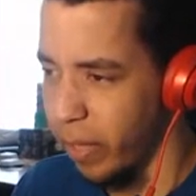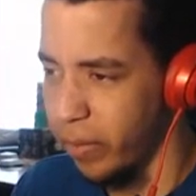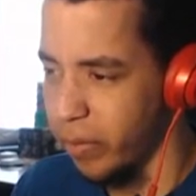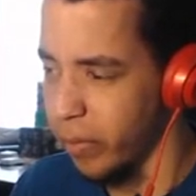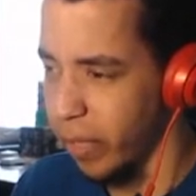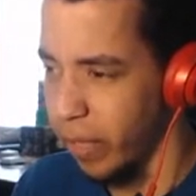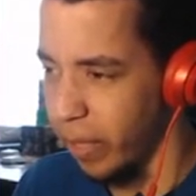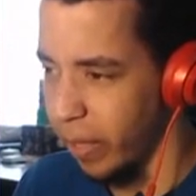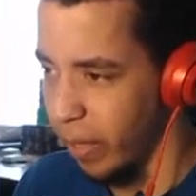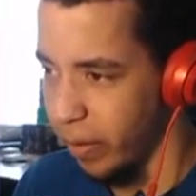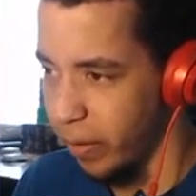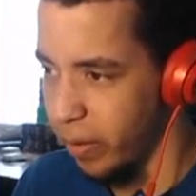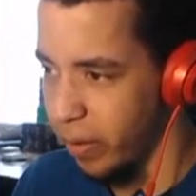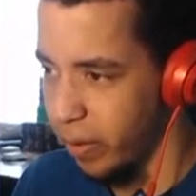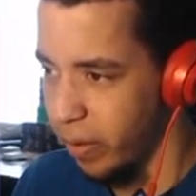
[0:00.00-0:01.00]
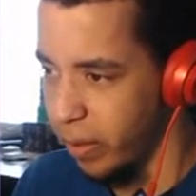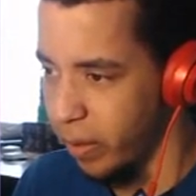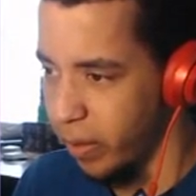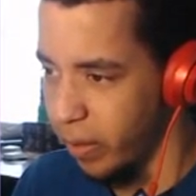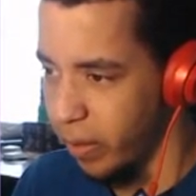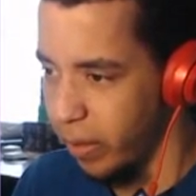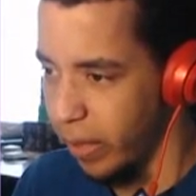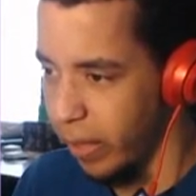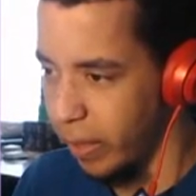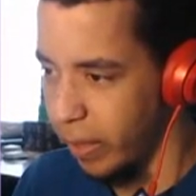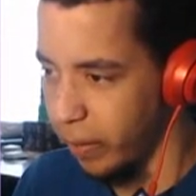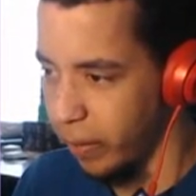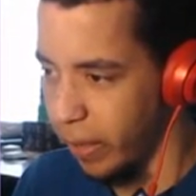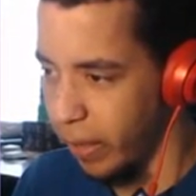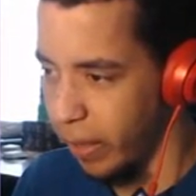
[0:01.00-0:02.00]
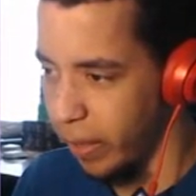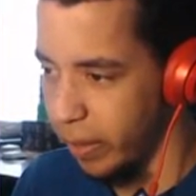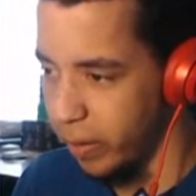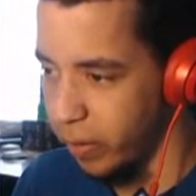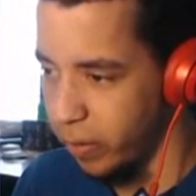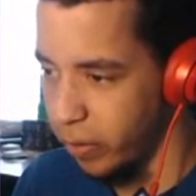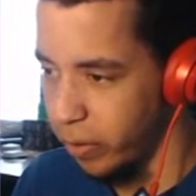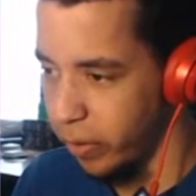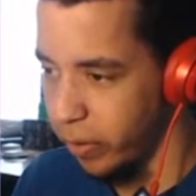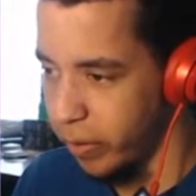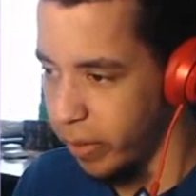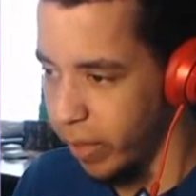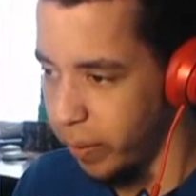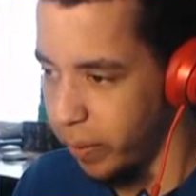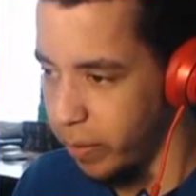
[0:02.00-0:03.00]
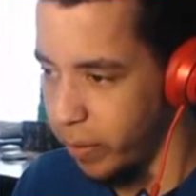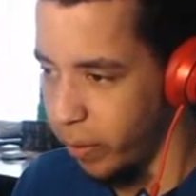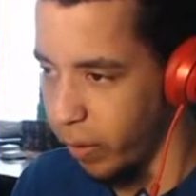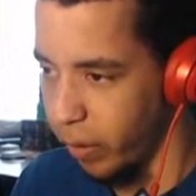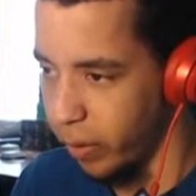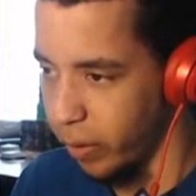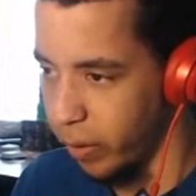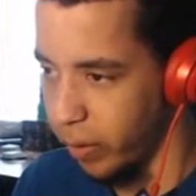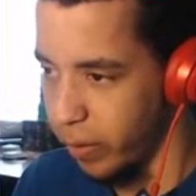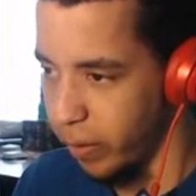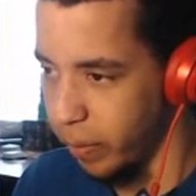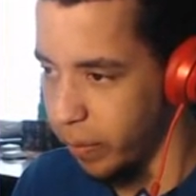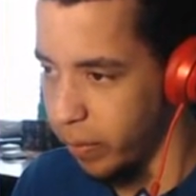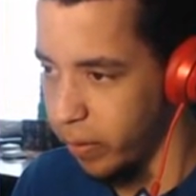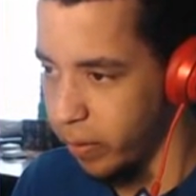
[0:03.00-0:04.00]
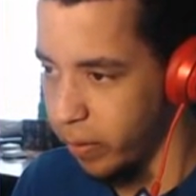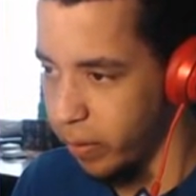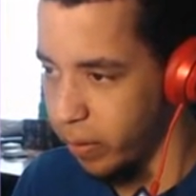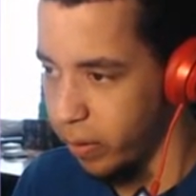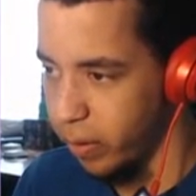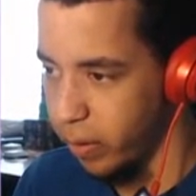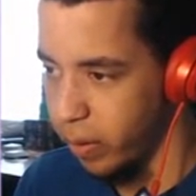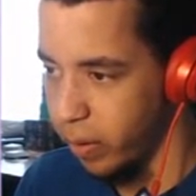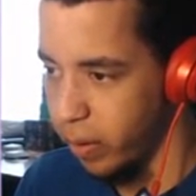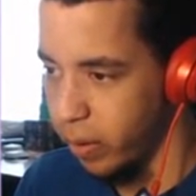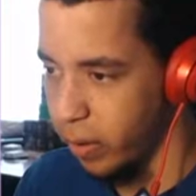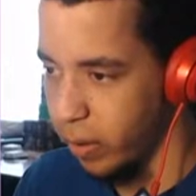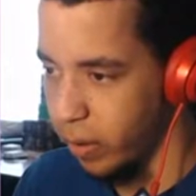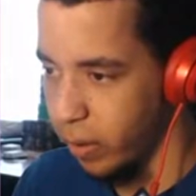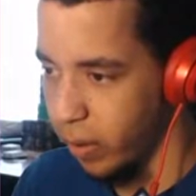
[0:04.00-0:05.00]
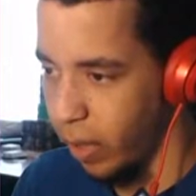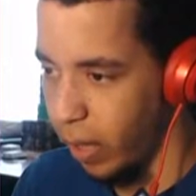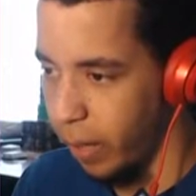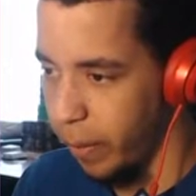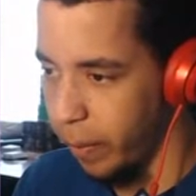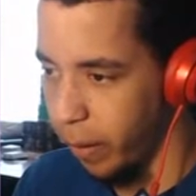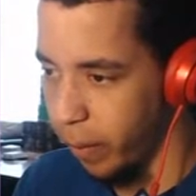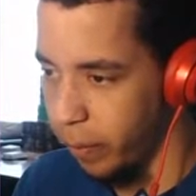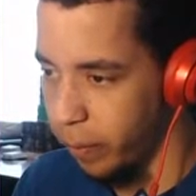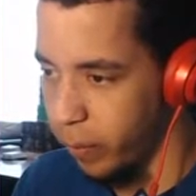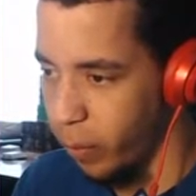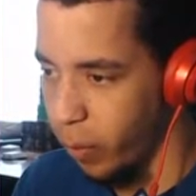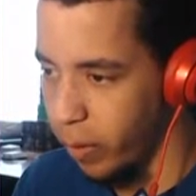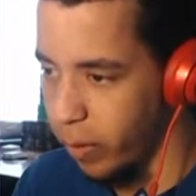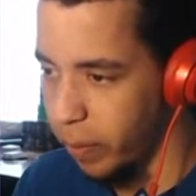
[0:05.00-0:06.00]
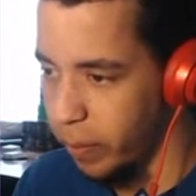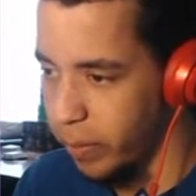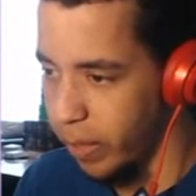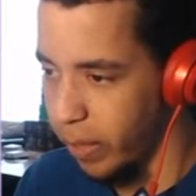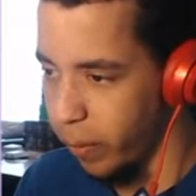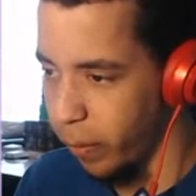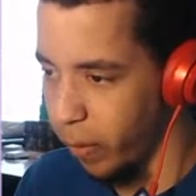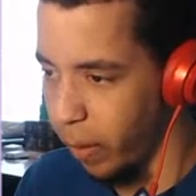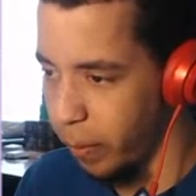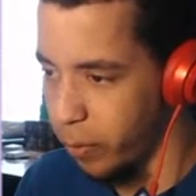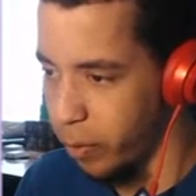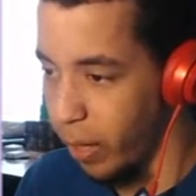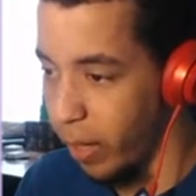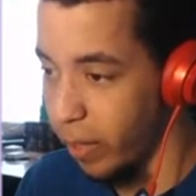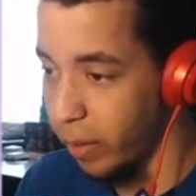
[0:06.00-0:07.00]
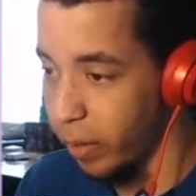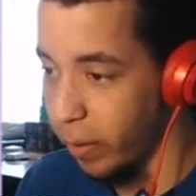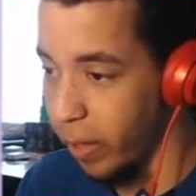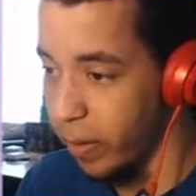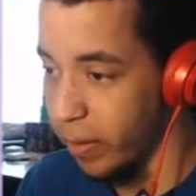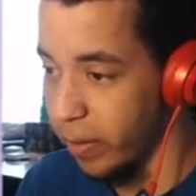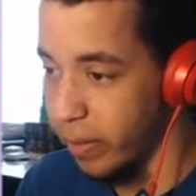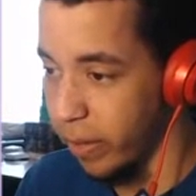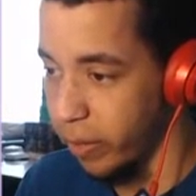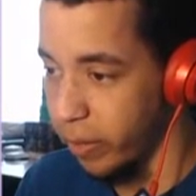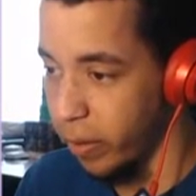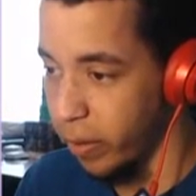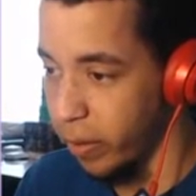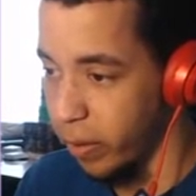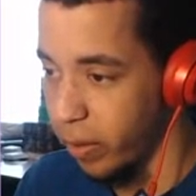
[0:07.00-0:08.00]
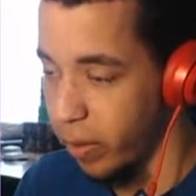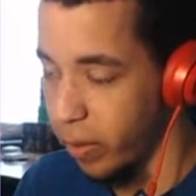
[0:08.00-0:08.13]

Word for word: I just cut it out. Dang. Shouldn't take me too long to get some. Alright, here we go. North Obsidian War. I'm trying to go down the center.